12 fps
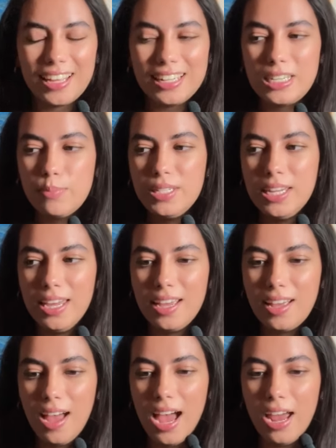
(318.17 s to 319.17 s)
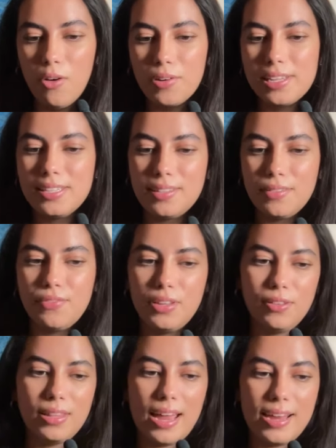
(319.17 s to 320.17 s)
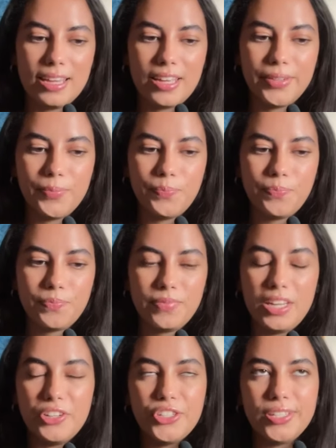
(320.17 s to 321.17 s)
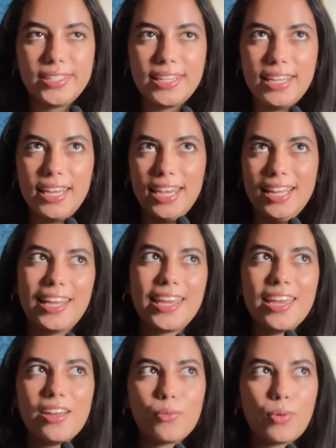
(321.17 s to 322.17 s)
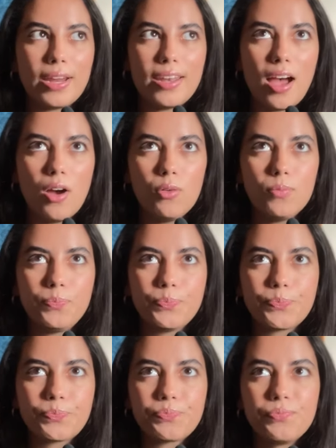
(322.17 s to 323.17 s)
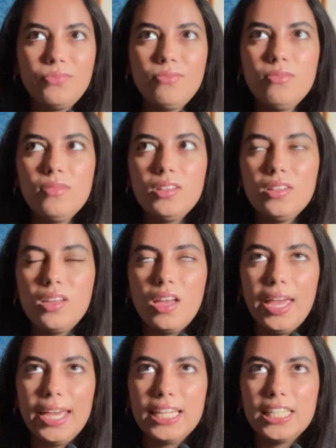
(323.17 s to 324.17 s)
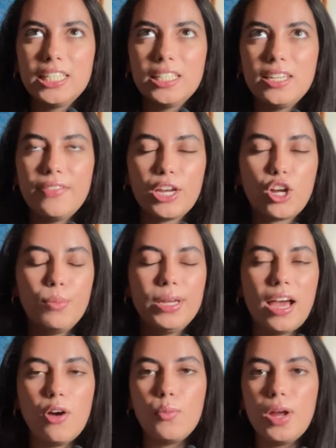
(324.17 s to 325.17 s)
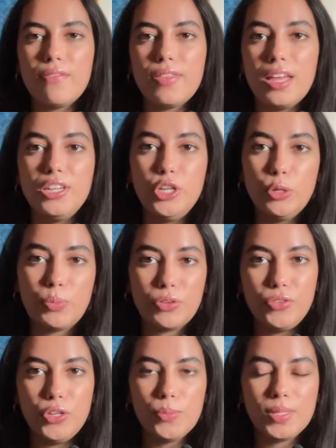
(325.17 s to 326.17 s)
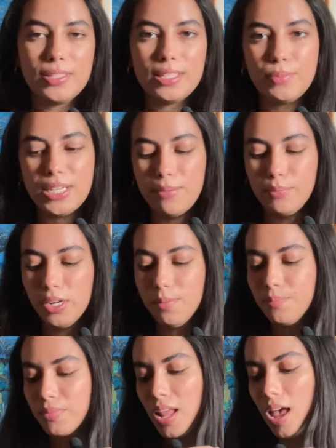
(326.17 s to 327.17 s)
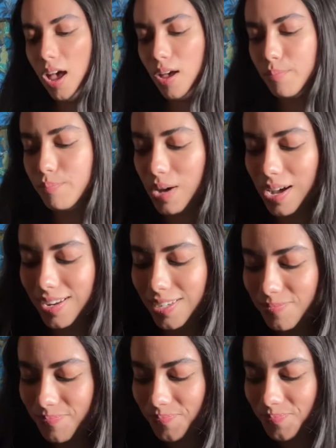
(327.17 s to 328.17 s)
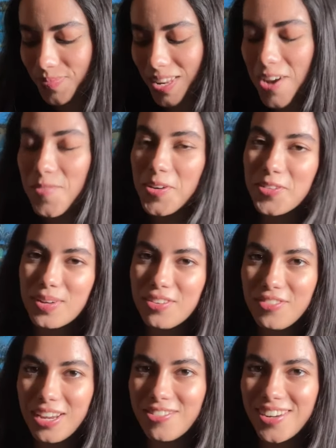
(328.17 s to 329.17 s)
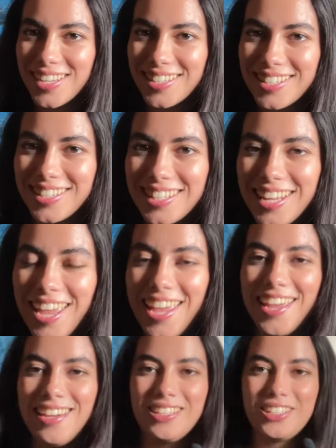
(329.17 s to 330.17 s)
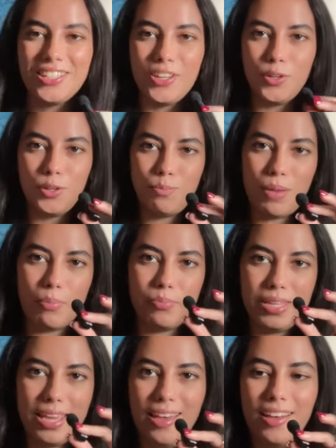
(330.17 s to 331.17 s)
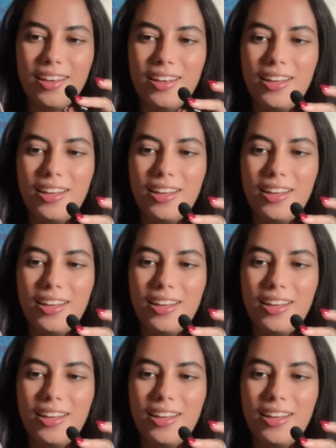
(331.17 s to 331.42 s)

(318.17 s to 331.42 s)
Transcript: Diptyque, I honestly feel like they're just killing it right now, and they're coming out with new perfumes in September, but one of my favorites is Eau Papier.